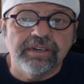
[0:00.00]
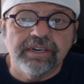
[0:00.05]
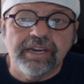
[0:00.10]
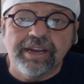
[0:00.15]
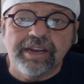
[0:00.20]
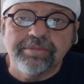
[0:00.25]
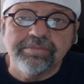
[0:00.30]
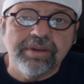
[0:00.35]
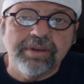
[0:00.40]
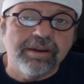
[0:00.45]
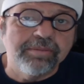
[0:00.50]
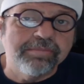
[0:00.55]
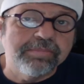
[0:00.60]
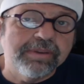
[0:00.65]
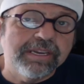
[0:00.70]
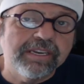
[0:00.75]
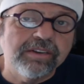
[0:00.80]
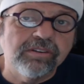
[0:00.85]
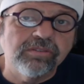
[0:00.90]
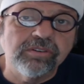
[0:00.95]
I'm
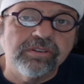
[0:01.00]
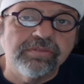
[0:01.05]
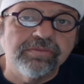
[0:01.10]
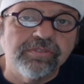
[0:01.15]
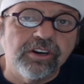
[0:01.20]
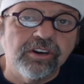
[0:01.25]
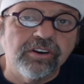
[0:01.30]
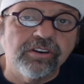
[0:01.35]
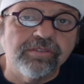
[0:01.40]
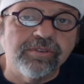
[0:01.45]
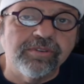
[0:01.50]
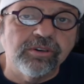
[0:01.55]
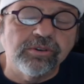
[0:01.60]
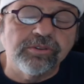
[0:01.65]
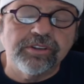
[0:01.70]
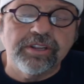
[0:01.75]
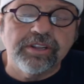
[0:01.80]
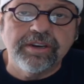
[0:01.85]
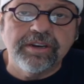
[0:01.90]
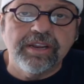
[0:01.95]
big on
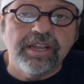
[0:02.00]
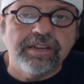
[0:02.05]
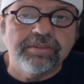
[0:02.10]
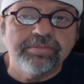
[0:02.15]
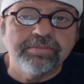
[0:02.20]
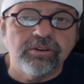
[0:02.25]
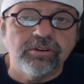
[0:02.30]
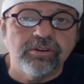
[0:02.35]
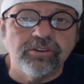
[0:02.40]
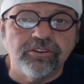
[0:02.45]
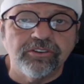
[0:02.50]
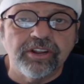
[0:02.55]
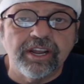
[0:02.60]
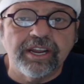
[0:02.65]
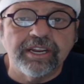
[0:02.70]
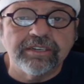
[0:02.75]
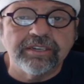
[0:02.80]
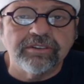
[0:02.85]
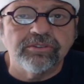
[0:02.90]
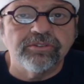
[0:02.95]
convertibles and
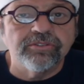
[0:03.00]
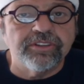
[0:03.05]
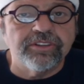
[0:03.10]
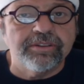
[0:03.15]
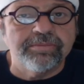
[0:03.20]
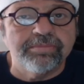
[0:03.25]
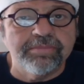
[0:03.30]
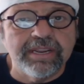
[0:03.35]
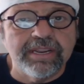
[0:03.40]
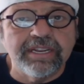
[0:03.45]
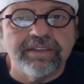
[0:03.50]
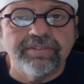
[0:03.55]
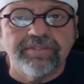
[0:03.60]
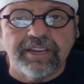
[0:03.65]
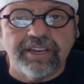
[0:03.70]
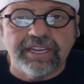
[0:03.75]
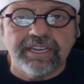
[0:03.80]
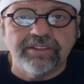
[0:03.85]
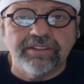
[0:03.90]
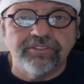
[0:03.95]
motorcycles and
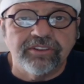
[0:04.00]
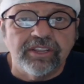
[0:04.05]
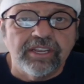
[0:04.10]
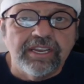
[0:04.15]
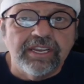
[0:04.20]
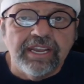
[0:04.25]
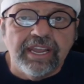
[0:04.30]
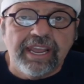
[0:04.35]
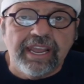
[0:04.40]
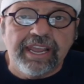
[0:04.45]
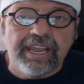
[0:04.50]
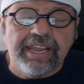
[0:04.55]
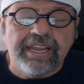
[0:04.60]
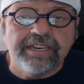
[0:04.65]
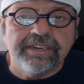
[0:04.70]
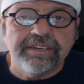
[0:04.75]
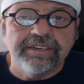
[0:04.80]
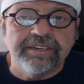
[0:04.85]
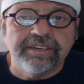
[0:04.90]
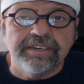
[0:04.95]
minivans.
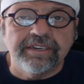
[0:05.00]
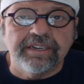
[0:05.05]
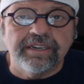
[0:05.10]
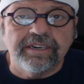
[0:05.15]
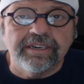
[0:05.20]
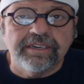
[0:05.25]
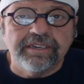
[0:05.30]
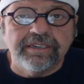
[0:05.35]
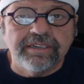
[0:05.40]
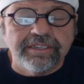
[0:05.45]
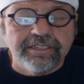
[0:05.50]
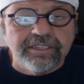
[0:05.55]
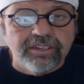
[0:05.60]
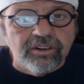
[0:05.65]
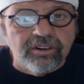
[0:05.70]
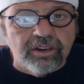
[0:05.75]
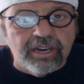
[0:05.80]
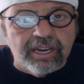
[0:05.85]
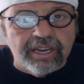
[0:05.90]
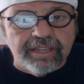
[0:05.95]
And,
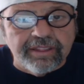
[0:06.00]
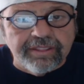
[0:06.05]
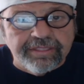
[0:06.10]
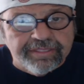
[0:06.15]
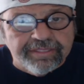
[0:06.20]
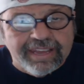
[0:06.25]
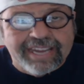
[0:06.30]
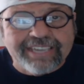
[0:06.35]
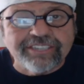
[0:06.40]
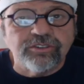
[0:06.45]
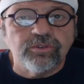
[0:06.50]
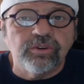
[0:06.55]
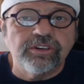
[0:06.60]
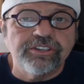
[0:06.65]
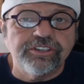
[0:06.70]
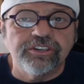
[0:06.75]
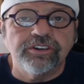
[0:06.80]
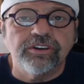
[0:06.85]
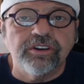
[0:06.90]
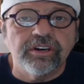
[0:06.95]
that's
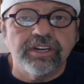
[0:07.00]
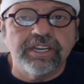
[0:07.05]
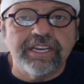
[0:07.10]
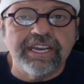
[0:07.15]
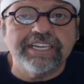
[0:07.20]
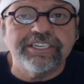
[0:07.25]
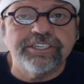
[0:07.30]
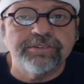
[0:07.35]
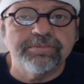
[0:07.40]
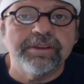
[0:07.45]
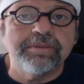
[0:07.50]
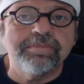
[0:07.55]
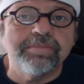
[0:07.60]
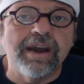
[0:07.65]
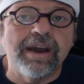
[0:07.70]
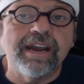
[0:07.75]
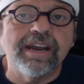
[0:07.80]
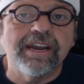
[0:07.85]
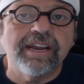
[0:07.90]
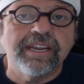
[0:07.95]
what you're going to catch me
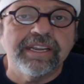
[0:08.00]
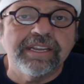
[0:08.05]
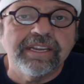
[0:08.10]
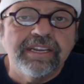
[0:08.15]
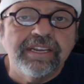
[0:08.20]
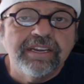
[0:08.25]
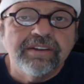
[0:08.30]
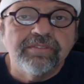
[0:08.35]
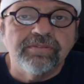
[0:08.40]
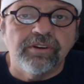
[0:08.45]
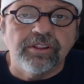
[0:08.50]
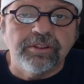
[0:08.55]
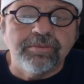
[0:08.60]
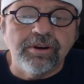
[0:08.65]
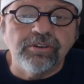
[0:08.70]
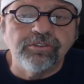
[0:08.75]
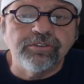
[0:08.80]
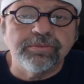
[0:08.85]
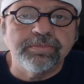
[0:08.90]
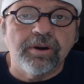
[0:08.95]
buying for the
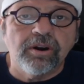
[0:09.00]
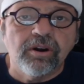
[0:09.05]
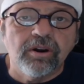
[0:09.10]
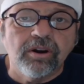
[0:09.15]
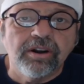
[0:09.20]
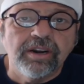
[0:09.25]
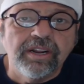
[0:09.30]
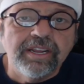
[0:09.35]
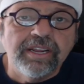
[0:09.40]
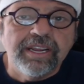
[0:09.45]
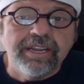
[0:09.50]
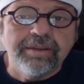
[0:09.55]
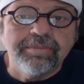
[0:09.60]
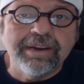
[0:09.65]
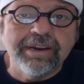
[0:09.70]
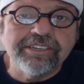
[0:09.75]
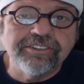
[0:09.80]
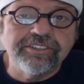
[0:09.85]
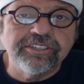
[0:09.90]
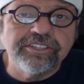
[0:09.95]
most part. And
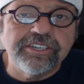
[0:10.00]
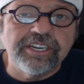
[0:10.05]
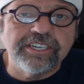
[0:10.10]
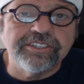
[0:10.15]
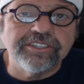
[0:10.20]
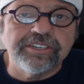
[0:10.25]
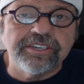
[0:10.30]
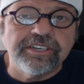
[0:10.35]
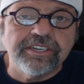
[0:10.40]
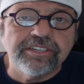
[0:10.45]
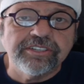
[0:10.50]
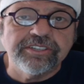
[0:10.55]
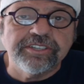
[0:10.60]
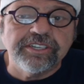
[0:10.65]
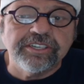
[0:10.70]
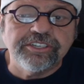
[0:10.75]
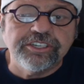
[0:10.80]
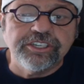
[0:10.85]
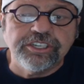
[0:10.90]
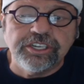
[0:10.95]
my suggestion is
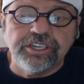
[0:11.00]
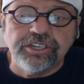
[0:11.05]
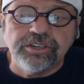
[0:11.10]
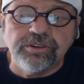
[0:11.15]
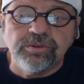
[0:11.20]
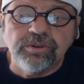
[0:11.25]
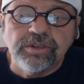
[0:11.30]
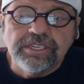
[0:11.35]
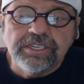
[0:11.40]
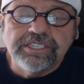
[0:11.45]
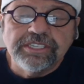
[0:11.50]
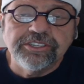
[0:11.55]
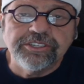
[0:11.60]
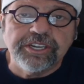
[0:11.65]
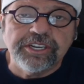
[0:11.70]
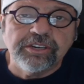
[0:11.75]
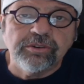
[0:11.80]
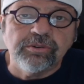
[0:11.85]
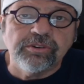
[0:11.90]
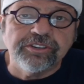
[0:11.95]
that you
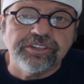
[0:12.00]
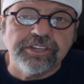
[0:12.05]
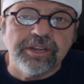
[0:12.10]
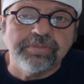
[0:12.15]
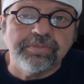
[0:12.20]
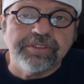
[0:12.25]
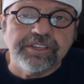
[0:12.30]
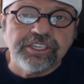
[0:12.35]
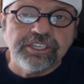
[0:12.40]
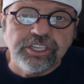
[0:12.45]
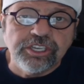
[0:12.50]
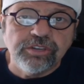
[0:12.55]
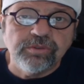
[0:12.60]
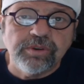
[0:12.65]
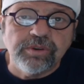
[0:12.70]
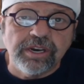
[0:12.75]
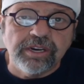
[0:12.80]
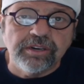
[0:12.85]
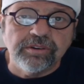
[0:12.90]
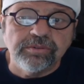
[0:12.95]
stick with something you
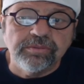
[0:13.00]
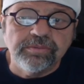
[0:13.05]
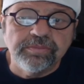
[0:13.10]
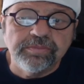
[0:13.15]
know.